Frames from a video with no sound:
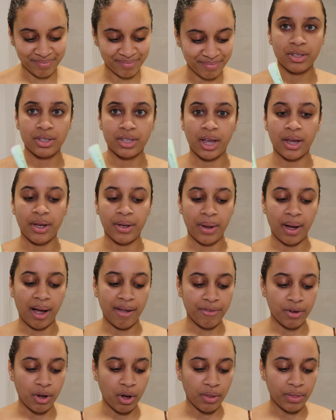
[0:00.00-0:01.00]
So
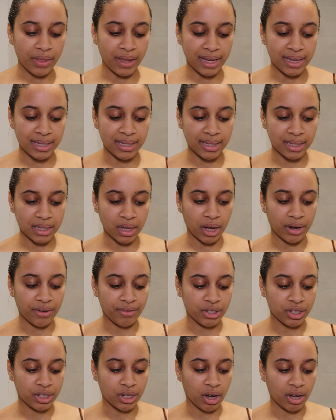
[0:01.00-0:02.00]
I've got this kind of
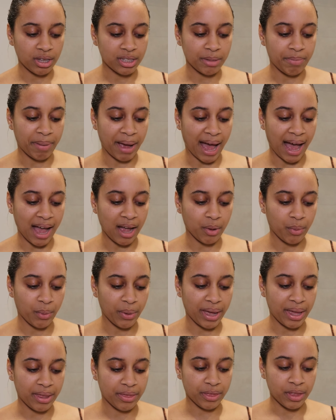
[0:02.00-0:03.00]
starter pack
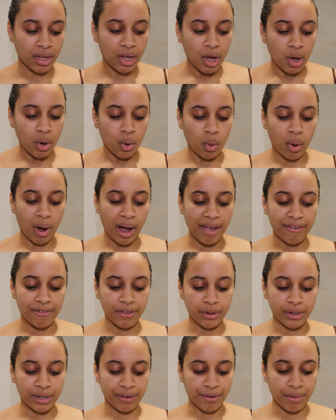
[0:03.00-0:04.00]
with quite a
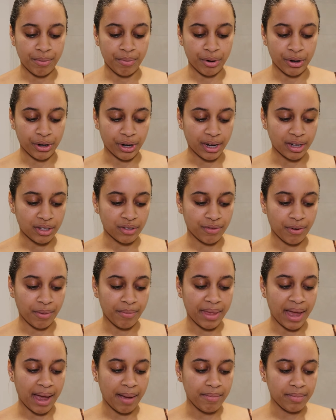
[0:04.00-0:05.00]
few different products from
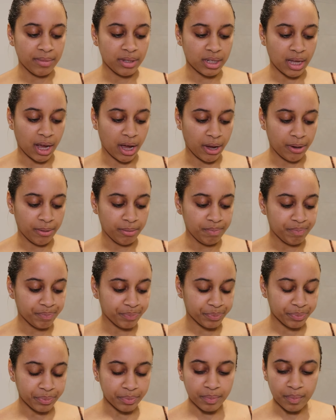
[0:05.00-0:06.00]
them. So
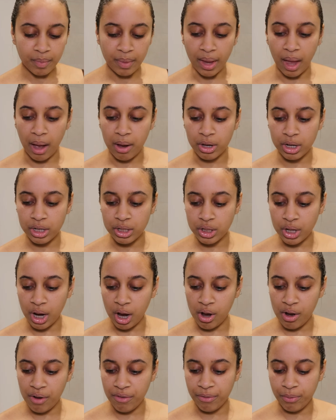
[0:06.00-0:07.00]
I'm going to start
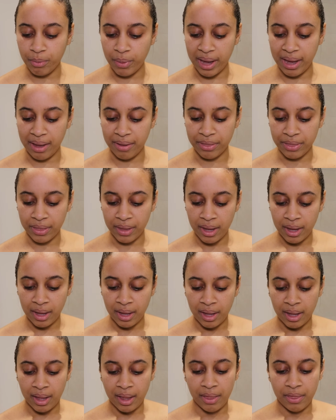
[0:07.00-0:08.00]
off with
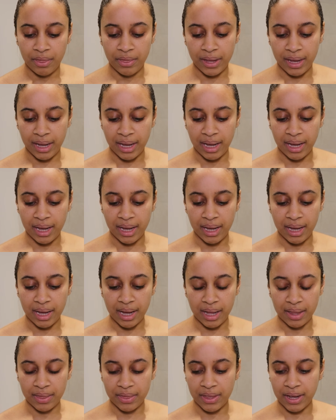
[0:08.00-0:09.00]

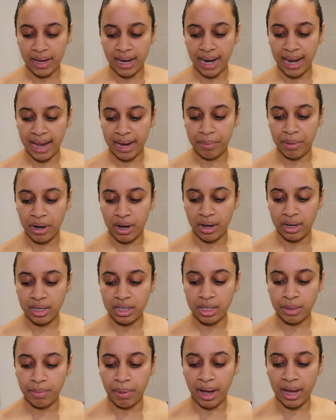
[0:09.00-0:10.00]
the clay
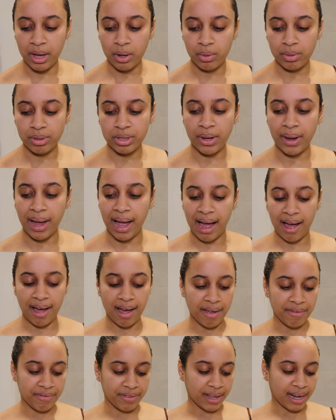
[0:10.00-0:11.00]
mask, but I also
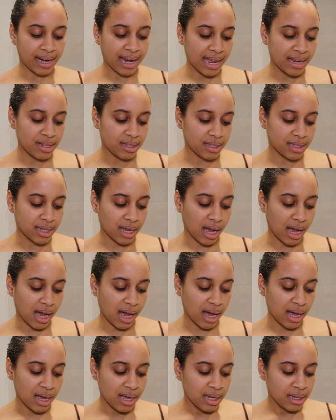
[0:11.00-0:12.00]
have the
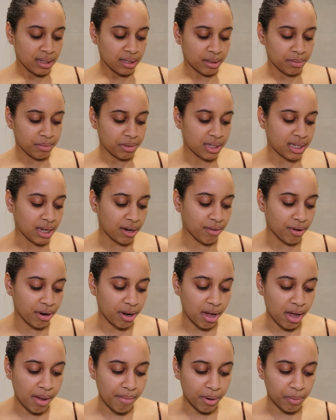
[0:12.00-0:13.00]
cleanser, some
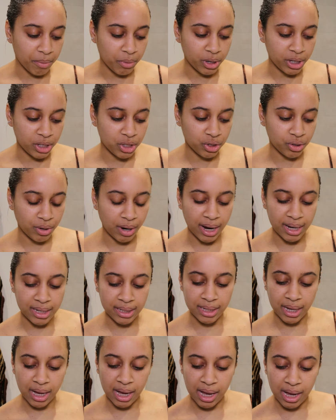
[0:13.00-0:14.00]
serum, a
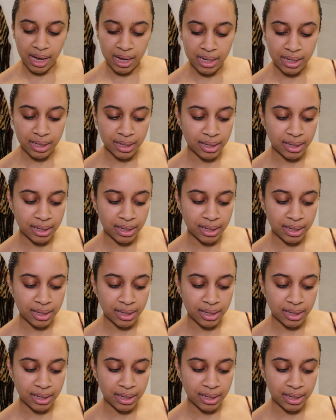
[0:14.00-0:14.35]
moisturiser,